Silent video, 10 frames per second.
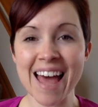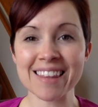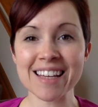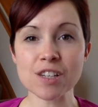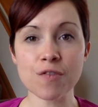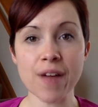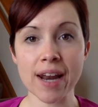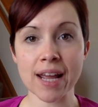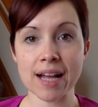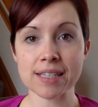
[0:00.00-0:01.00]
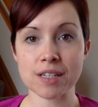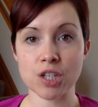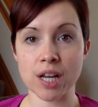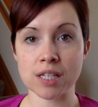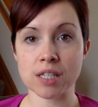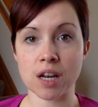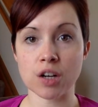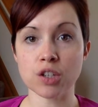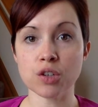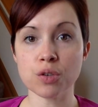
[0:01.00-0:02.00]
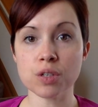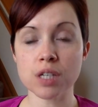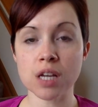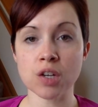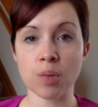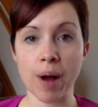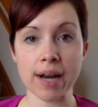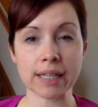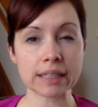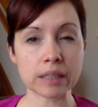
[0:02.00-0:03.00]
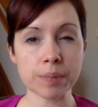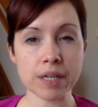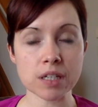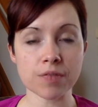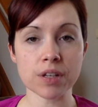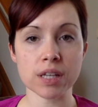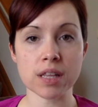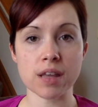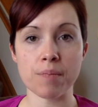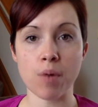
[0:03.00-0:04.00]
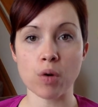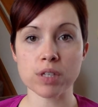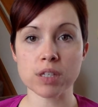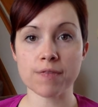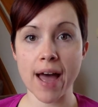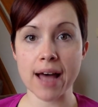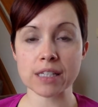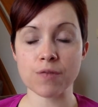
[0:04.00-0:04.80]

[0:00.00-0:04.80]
And these are fatty acid chains that are used in your body a little bit differently than most fats.